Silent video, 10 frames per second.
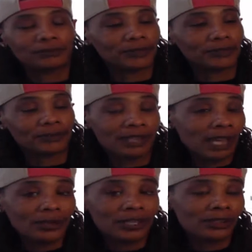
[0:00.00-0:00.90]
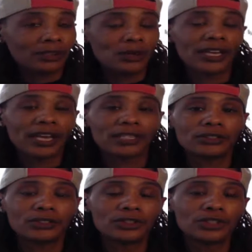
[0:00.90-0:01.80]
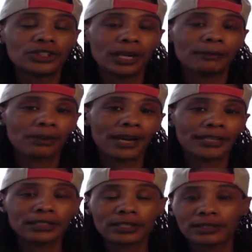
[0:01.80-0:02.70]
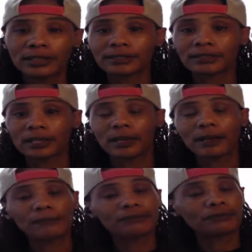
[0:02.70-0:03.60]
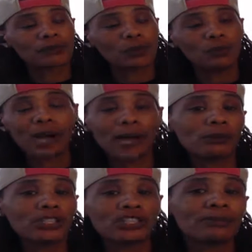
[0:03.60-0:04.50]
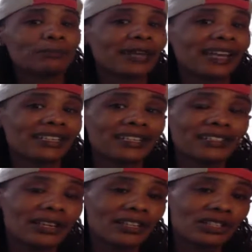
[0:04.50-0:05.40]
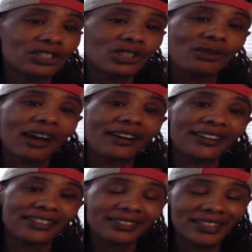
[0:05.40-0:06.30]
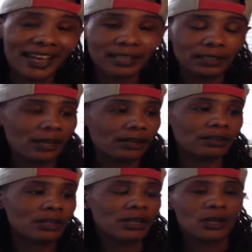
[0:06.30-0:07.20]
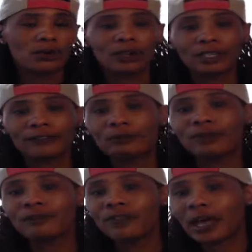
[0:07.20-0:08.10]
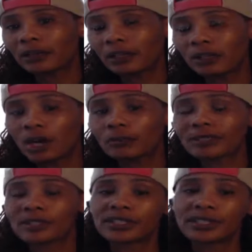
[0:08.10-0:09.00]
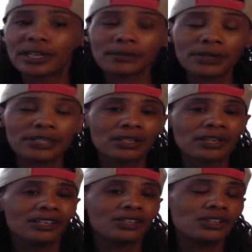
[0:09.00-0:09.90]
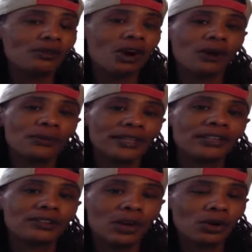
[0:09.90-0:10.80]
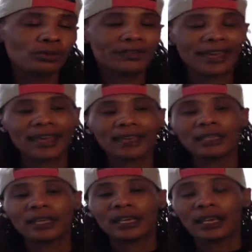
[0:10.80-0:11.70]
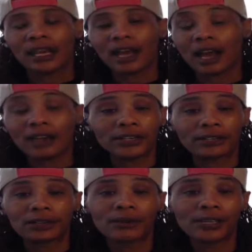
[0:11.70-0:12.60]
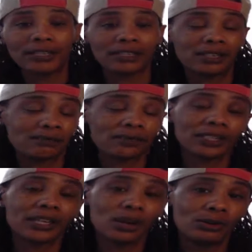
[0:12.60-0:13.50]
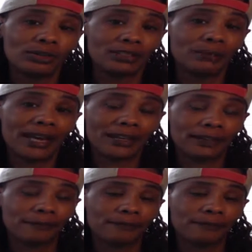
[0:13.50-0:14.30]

so now we're going to go ahead and jump right into this. Why we should be paying attention to our inner dialogue. Well, if you've been following along with this series, you already know that our inner critic can really hold us back.